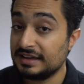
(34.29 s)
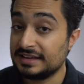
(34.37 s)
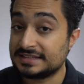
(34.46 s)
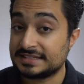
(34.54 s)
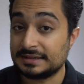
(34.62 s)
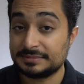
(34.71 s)

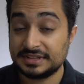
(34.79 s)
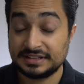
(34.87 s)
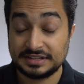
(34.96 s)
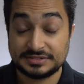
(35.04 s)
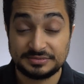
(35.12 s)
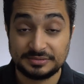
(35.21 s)
it's something
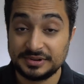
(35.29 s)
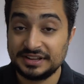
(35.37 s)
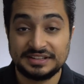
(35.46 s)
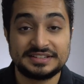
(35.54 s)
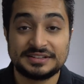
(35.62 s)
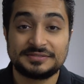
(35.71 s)
that's
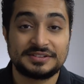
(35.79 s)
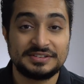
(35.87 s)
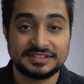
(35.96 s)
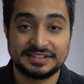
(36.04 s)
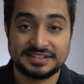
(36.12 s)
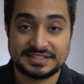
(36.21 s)
really
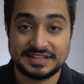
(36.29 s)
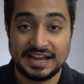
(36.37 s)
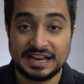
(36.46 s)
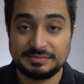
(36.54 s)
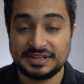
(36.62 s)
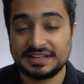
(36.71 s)
difficult to
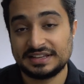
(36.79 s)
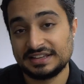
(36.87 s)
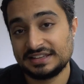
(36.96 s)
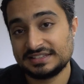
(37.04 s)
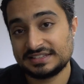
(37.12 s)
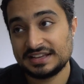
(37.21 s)
decide
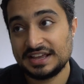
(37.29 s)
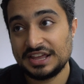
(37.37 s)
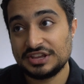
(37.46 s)
because